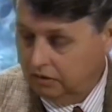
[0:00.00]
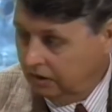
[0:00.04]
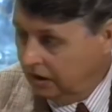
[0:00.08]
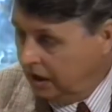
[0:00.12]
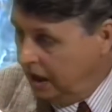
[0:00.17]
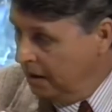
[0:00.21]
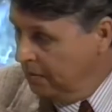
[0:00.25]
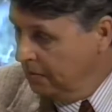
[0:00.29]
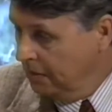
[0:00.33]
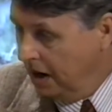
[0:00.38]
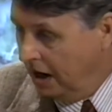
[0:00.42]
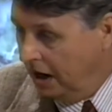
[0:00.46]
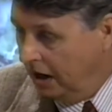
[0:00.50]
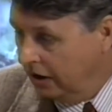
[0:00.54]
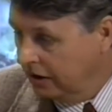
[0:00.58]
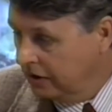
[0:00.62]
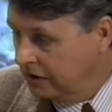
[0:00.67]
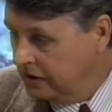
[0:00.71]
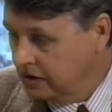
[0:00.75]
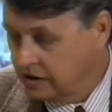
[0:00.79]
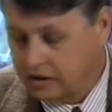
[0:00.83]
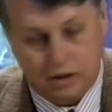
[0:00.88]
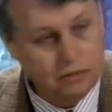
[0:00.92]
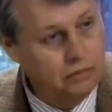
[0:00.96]
Came out
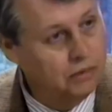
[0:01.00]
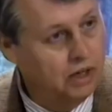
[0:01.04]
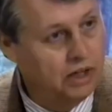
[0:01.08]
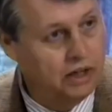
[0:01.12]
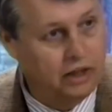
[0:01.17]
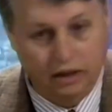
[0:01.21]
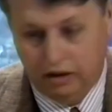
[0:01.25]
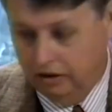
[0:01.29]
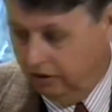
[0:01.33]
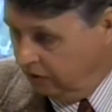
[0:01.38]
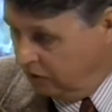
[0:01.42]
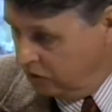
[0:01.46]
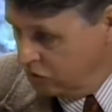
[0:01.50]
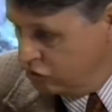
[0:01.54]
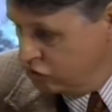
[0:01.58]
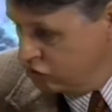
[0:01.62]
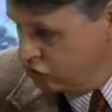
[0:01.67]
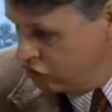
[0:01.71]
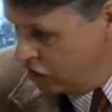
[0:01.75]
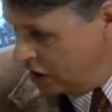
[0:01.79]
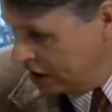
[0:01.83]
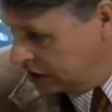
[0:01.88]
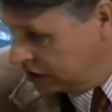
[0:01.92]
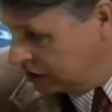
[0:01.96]
of the samadhi,
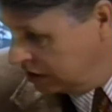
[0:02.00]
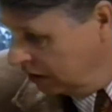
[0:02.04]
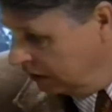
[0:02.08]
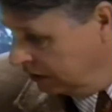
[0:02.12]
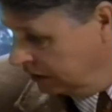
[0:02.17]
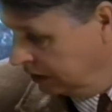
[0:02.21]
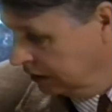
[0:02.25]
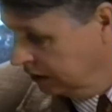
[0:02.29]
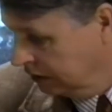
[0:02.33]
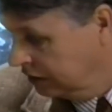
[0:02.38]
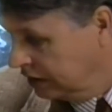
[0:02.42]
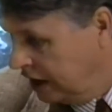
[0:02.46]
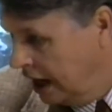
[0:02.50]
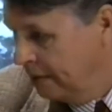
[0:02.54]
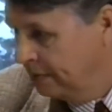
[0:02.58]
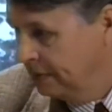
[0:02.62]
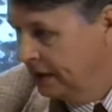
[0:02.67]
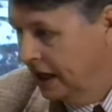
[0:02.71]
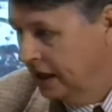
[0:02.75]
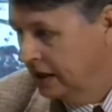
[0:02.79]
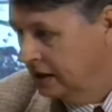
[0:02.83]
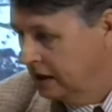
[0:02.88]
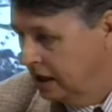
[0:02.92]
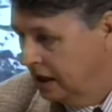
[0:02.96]
rushed over and grabbed
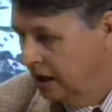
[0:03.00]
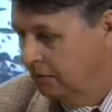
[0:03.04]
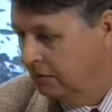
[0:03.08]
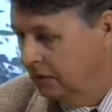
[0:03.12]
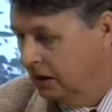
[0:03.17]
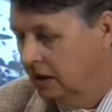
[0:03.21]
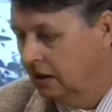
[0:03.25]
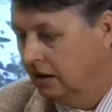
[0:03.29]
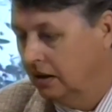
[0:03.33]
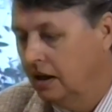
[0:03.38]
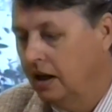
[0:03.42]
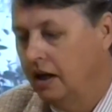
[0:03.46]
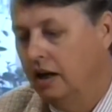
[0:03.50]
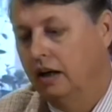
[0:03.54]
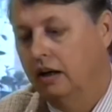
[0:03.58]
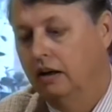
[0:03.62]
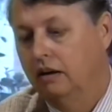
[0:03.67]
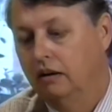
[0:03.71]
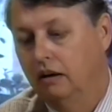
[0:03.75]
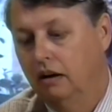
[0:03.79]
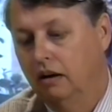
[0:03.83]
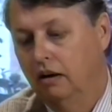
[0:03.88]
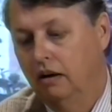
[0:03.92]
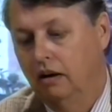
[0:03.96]
that damn little can
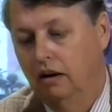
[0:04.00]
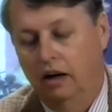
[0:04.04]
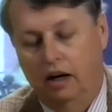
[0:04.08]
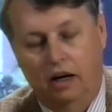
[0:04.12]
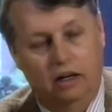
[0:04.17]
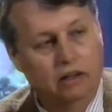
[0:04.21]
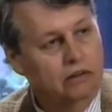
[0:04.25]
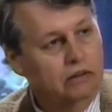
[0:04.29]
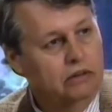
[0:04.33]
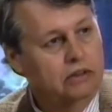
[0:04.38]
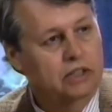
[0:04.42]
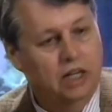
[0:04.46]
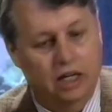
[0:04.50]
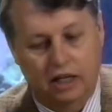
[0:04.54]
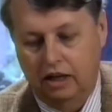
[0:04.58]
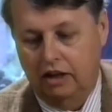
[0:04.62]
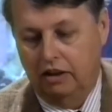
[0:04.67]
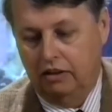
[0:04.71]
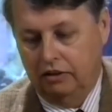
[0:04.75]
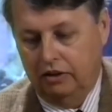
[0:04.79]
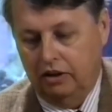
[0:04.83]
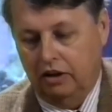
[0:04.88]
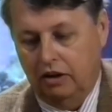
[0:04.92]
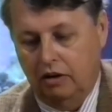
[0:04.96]
and looked at
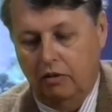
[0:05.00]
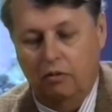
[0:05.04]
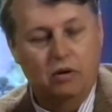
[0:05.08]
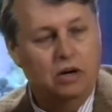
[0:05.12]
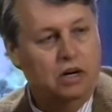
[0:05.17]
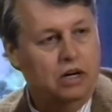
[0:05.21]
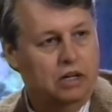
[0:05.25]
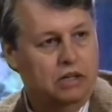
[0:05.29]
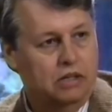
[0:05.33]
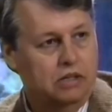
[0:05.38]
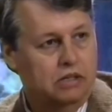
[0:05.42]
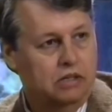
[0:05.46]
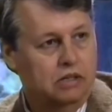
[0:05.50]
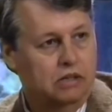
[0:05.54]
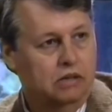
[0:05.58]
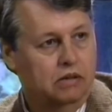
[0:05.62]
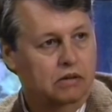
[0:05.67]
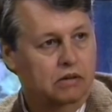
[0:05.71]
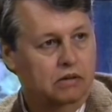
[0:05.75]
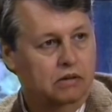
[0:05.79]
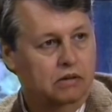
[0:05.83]
it, and there it was.